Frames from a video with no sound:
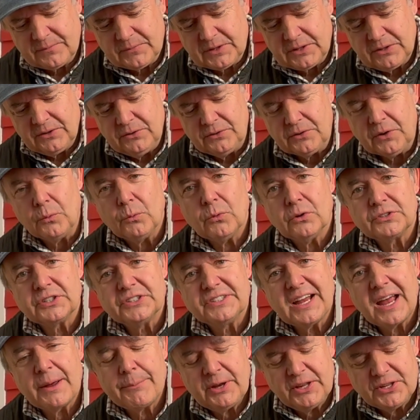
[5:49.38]
you don't want to
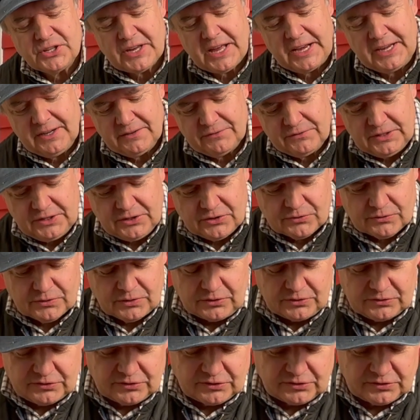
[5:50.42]
damage any of these
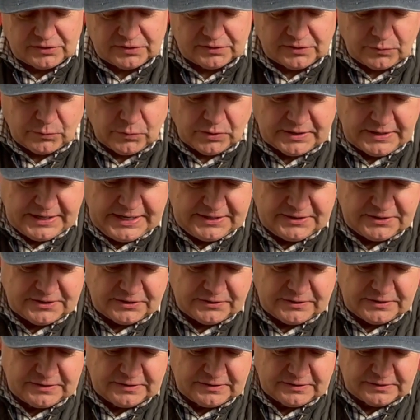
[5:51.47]
roots. So what I
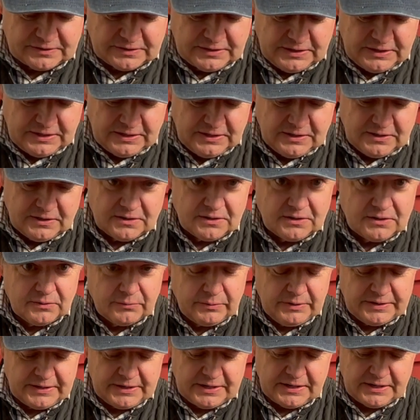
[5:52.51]
do is,
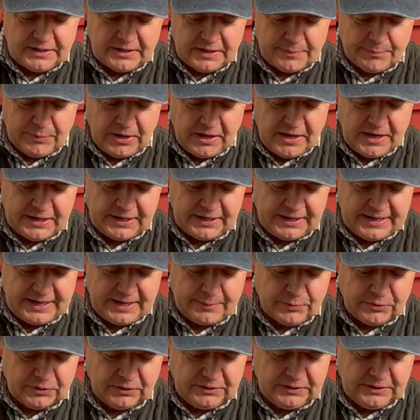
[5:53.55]
with a plant
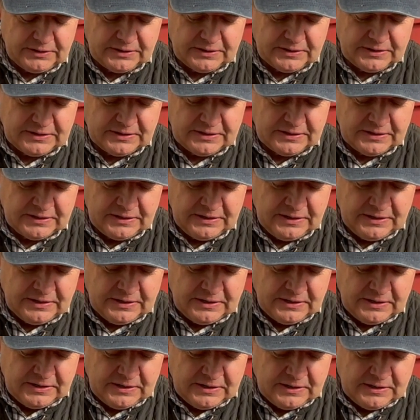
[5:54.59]
label,
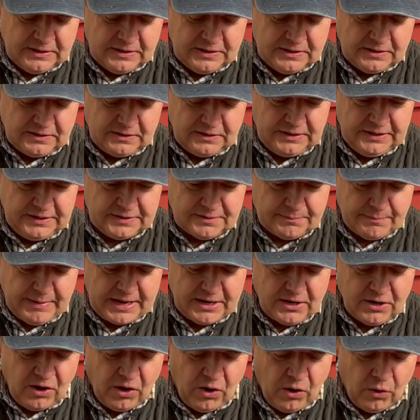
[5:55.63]
you need to
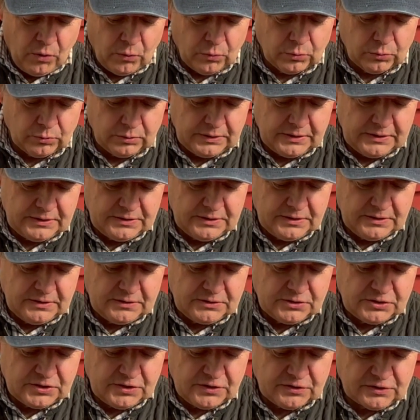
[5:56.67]
make a hole
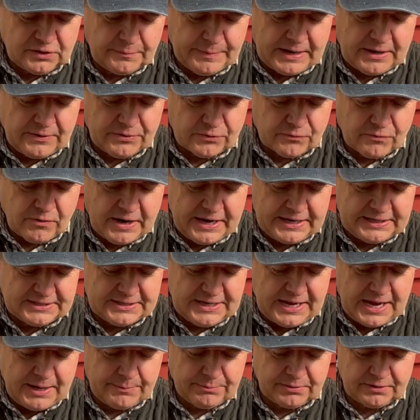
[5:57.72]
just about the right
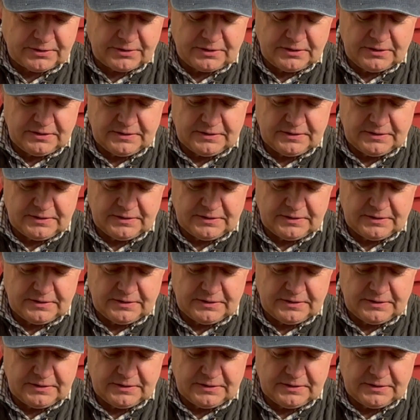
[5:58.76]
depth.